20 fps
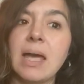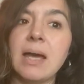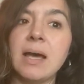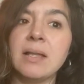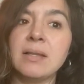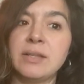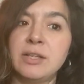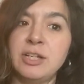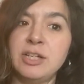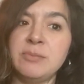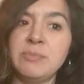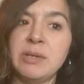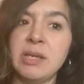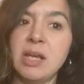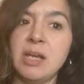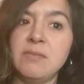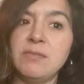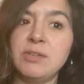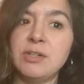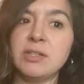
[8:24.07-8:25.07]
A learned
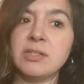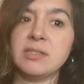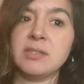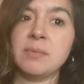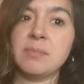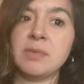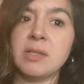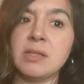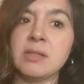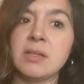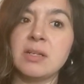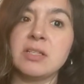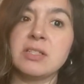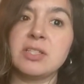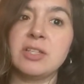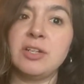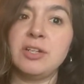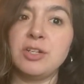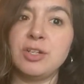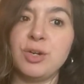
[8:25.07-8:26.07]
behavior is something that is
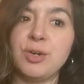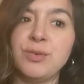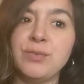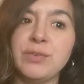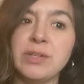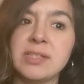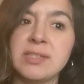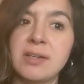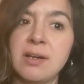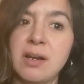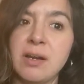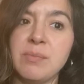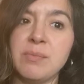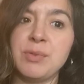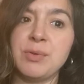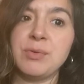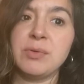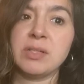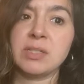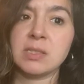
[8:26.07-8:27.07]
learned over time
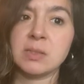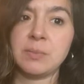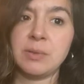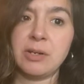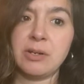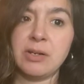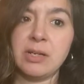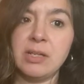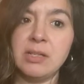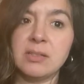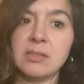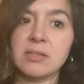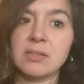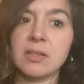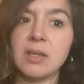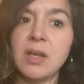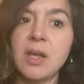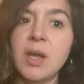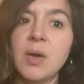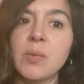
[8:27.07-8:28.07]
through experience.
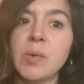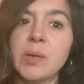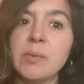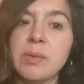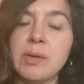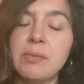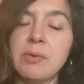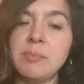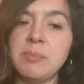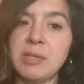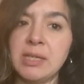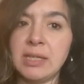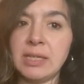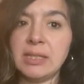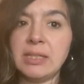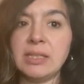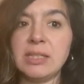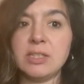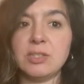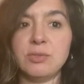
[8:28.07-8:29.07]
When we
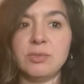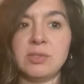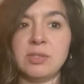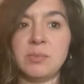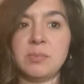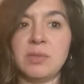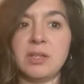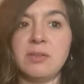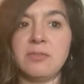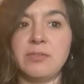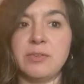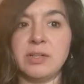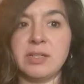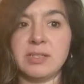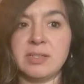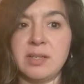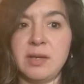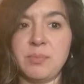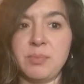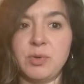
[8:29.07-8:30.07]
repeatedly do something, for
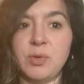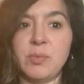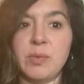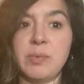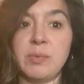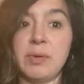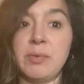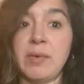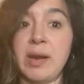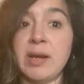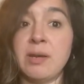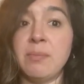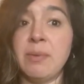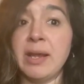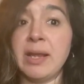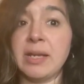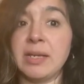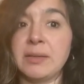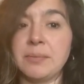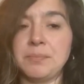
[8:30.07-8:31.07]
example, when we ride a
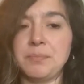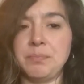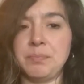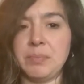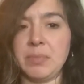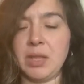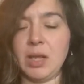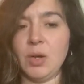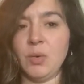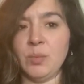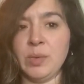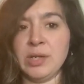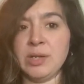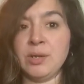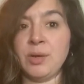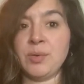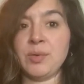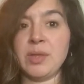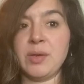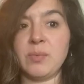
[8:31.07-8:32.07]
bike, we
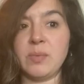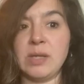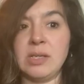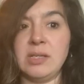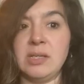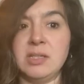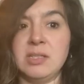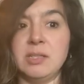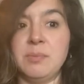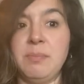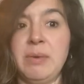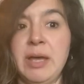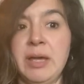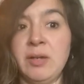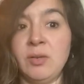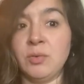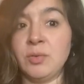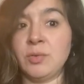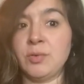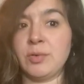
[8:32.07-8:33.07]
know that we need to
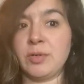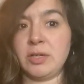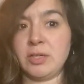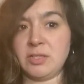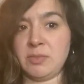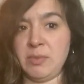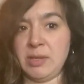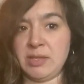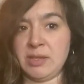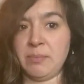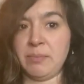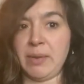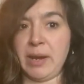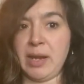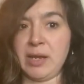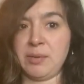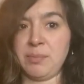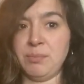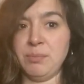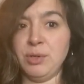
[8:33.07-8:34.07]
pedal in order to make the
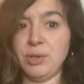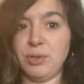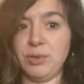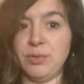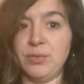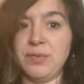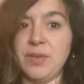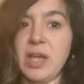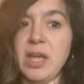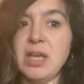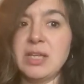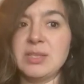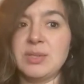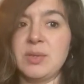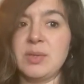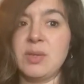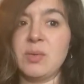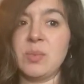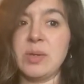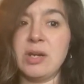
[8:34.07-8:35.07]
bike move so
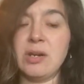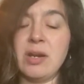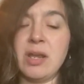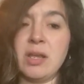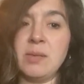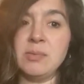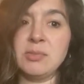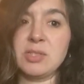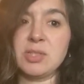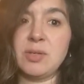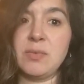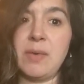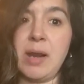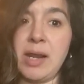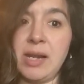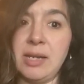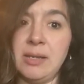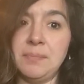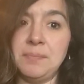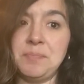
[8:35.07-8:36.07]
that we are able to
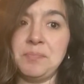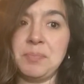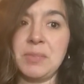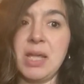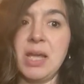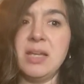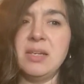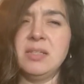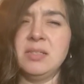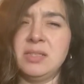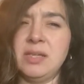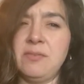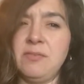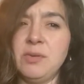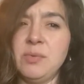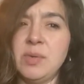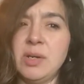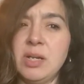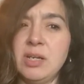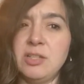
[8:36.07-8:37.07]
ride it. Does
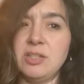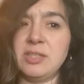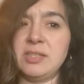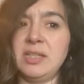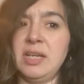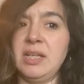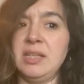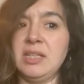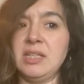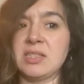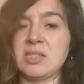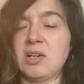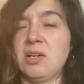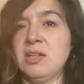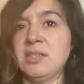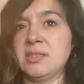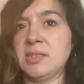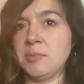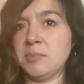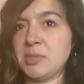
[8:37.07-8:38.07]
everyone understand these
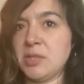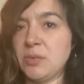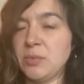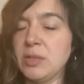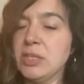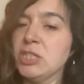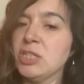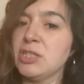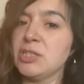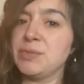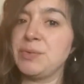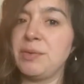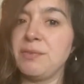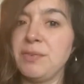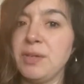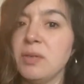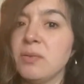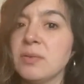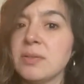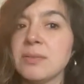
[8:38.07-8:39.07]
concepts that we just
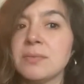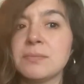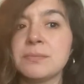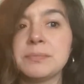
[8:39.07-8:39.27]
reviewed?